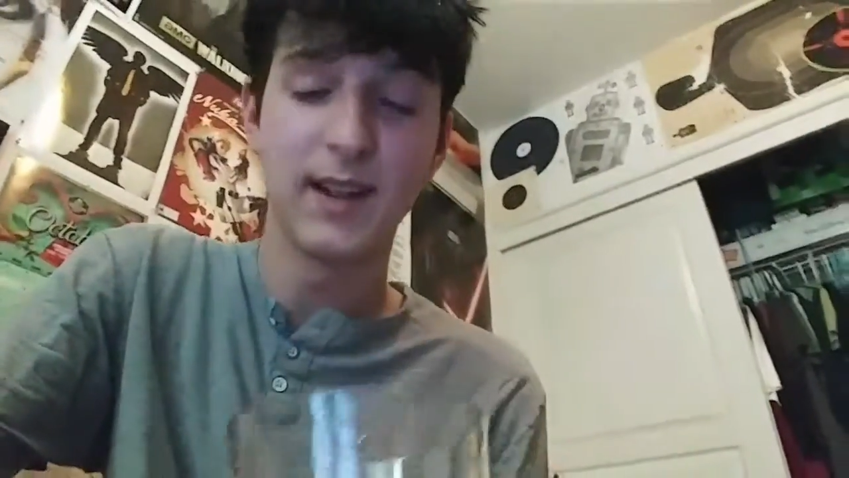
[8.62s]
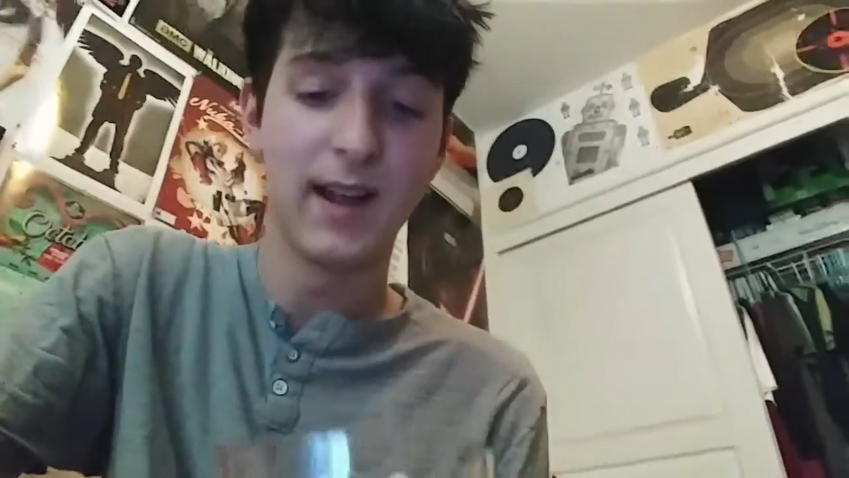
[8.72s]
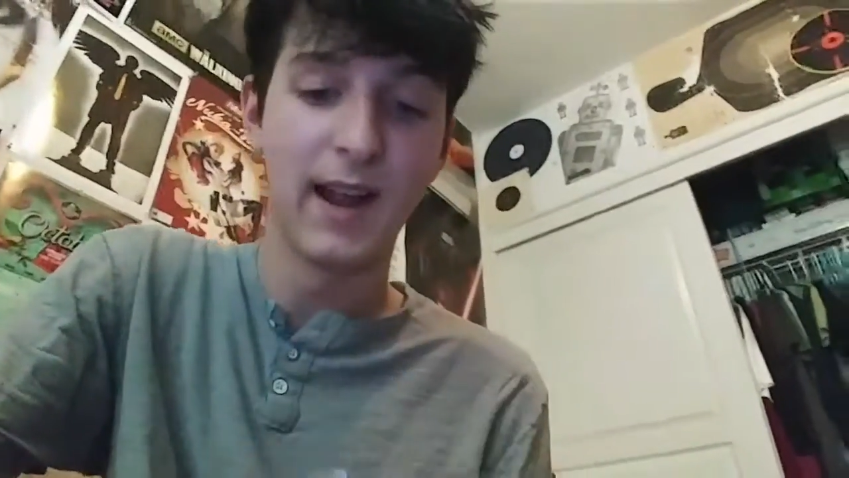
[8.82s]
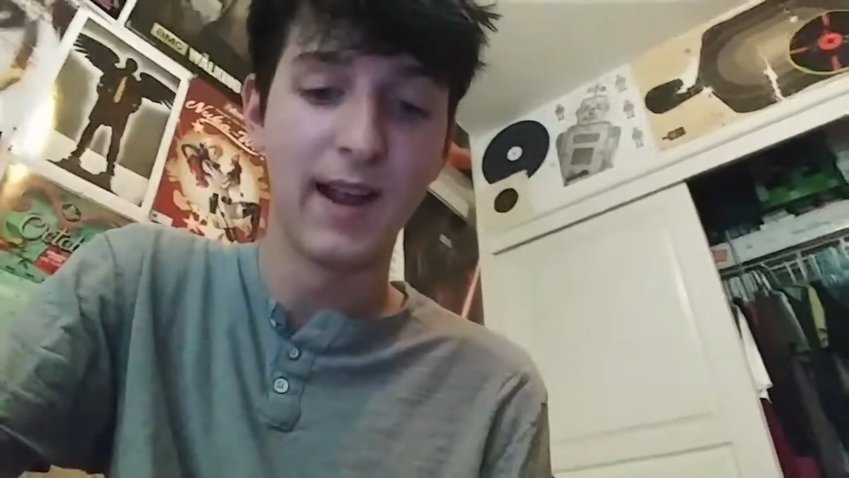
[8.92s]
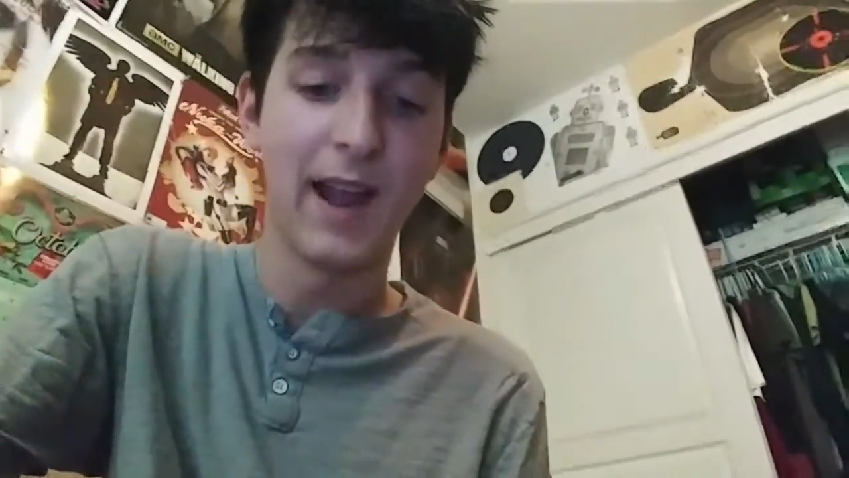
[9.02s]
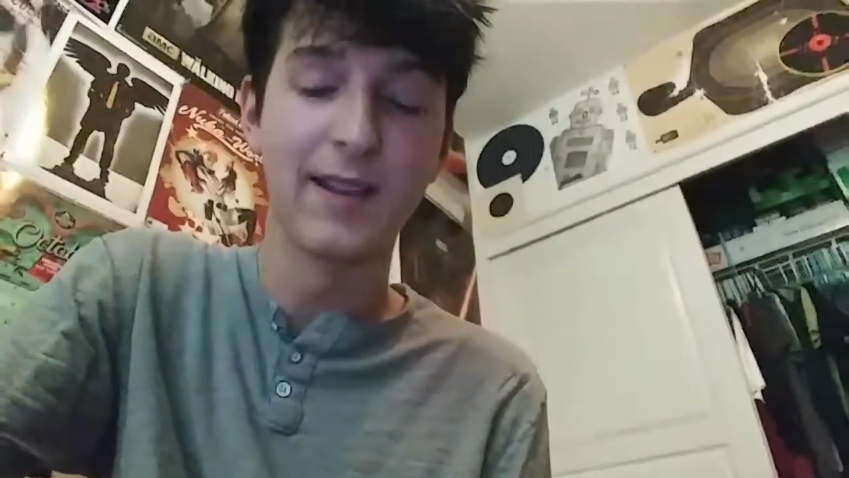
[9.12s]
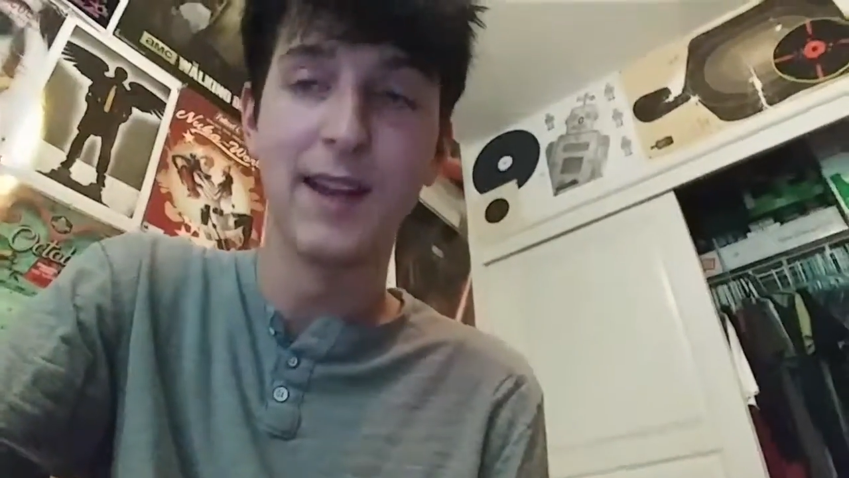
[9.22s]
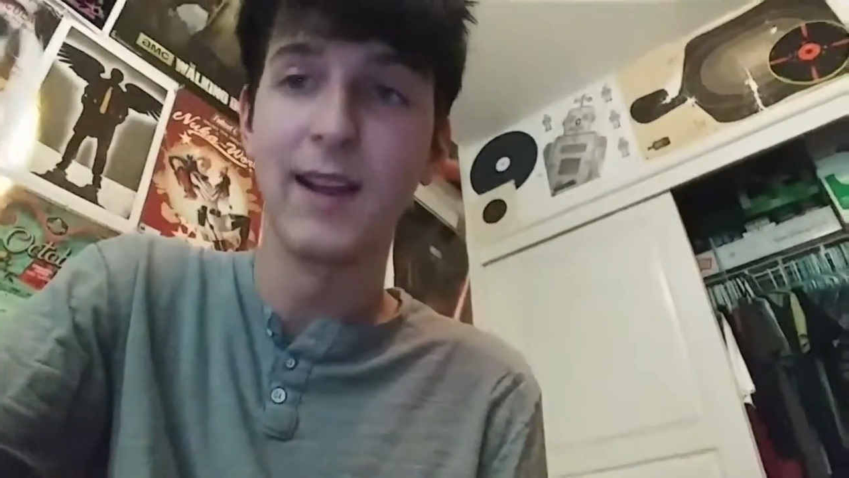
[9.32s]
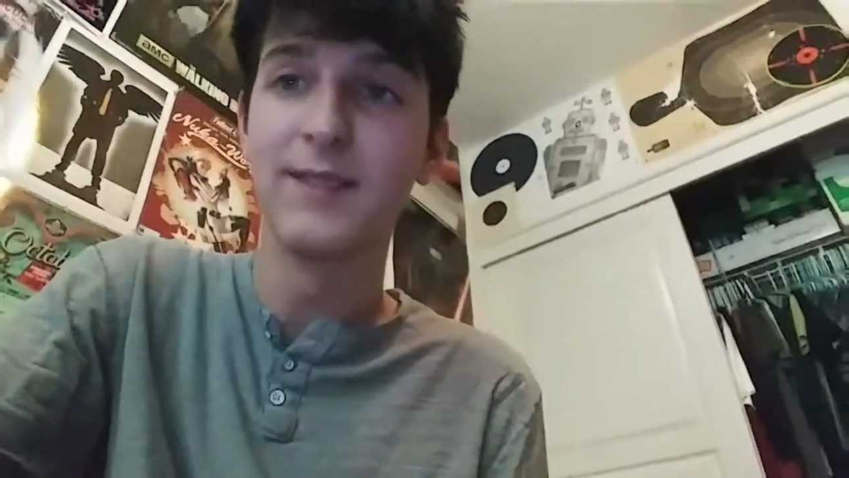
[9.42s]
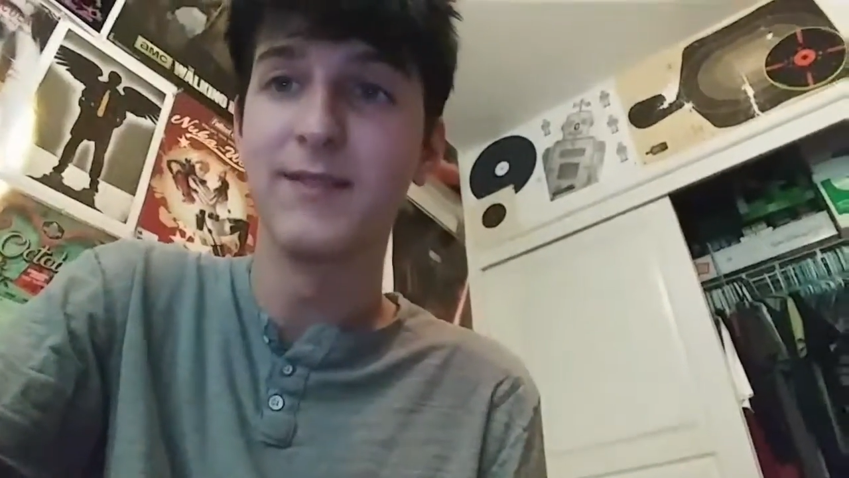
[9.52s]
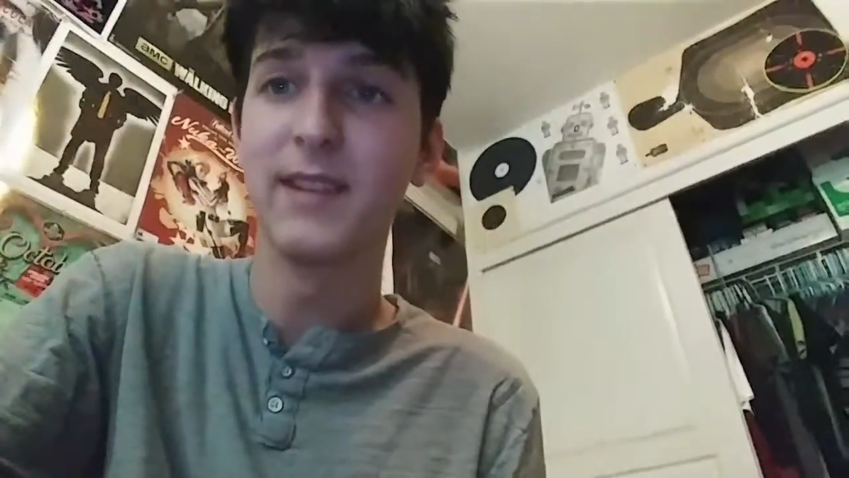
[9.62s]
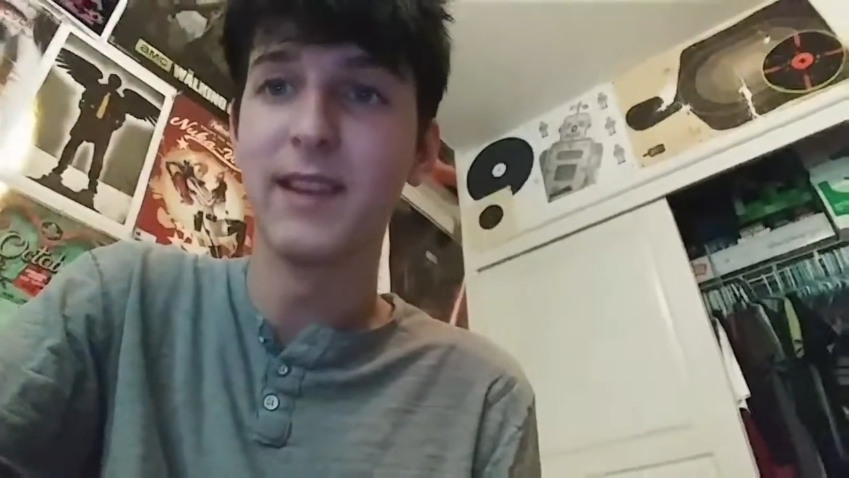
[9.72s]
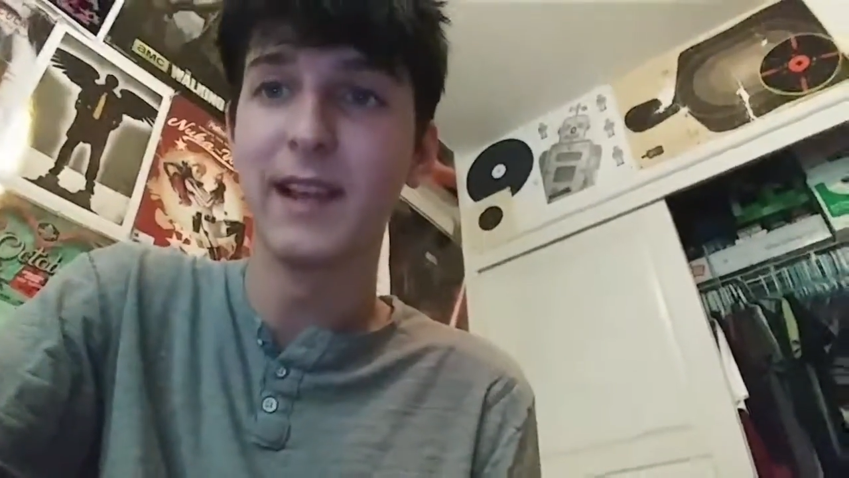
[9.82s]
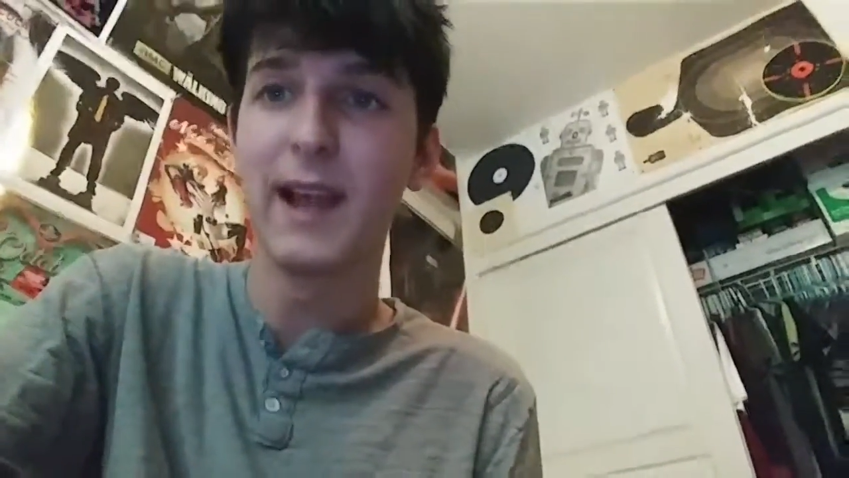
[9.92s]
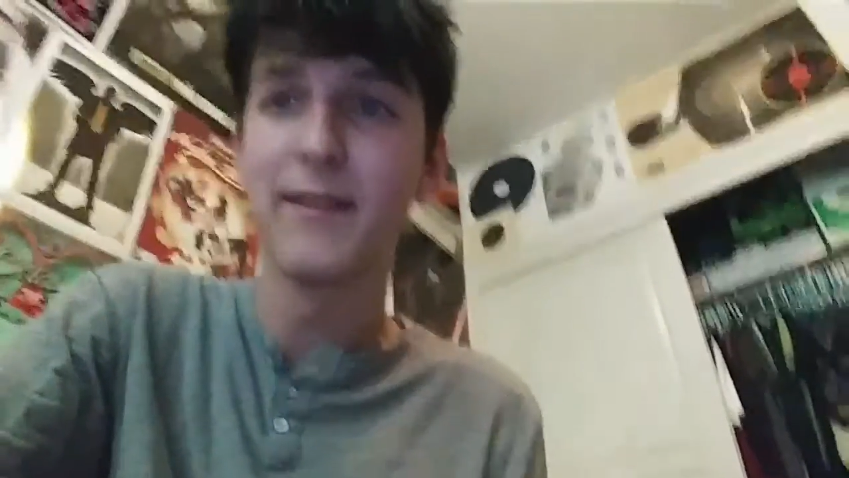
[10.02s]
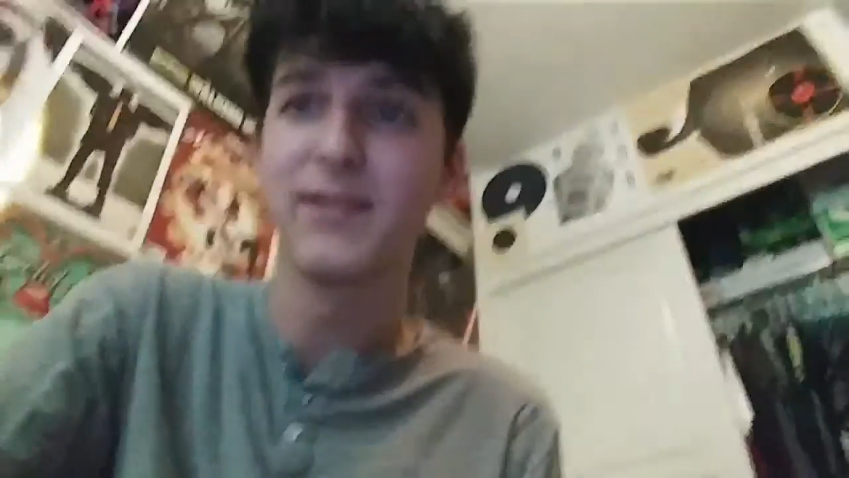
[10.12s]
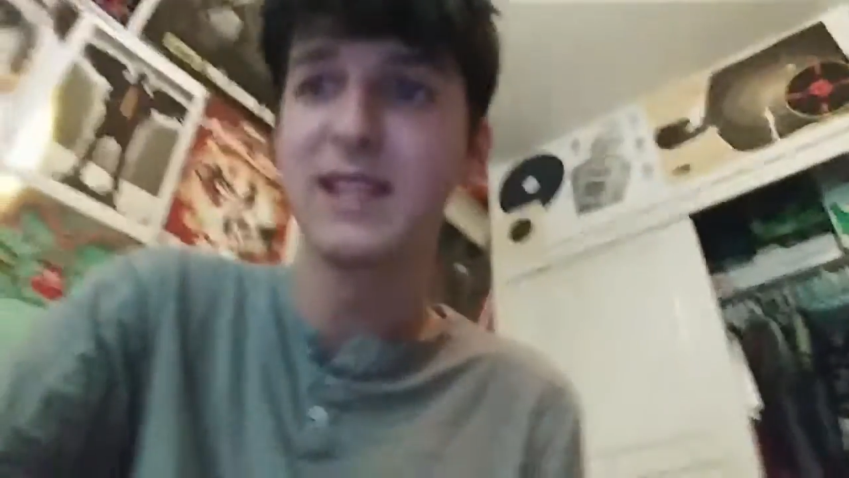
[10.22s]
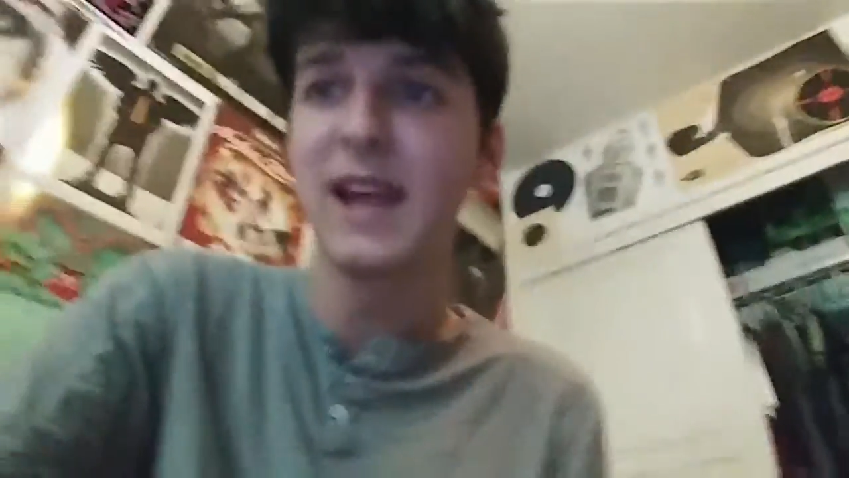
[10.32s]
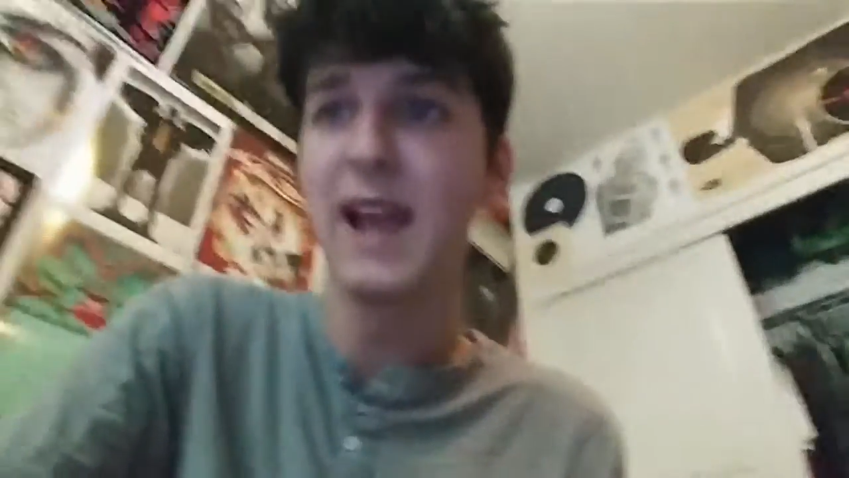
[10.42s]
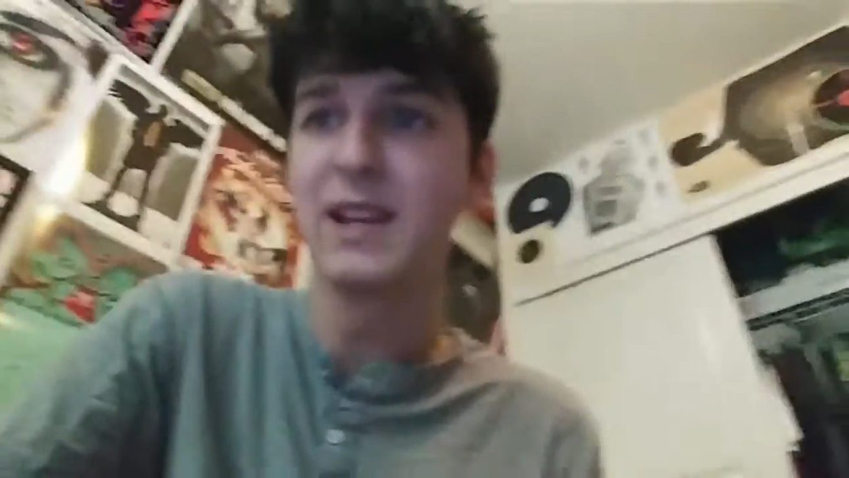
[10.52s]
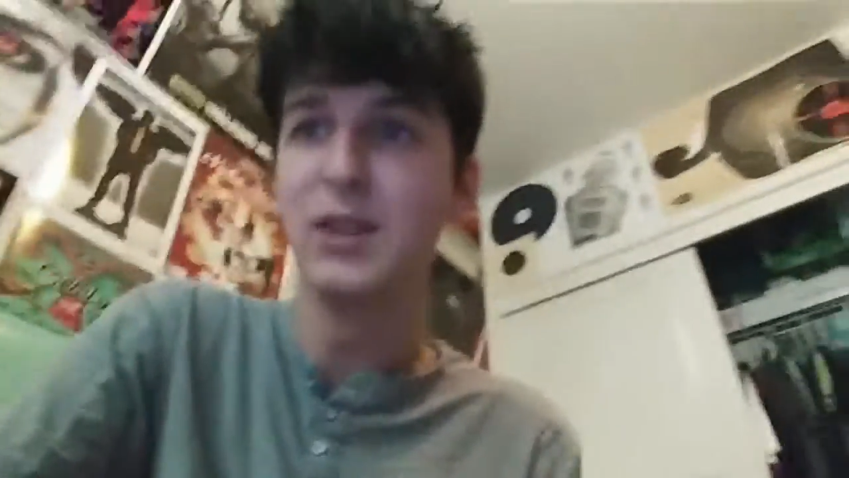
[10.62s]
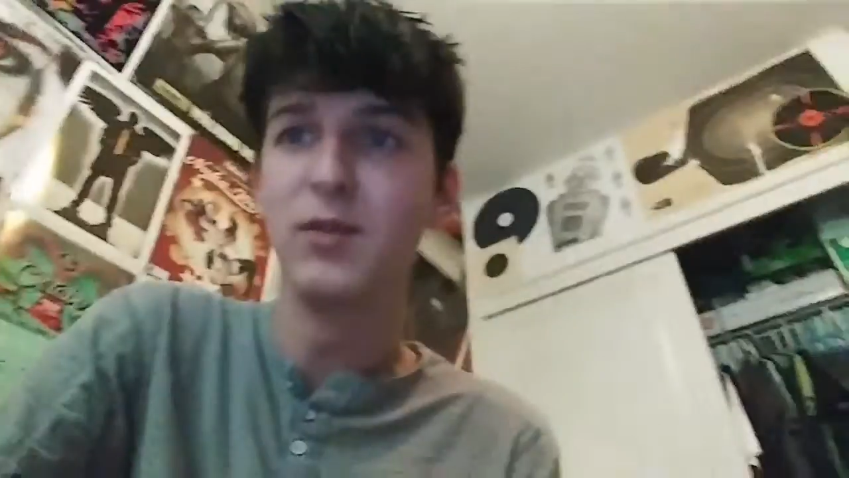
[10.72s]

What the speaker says: I feel like I've said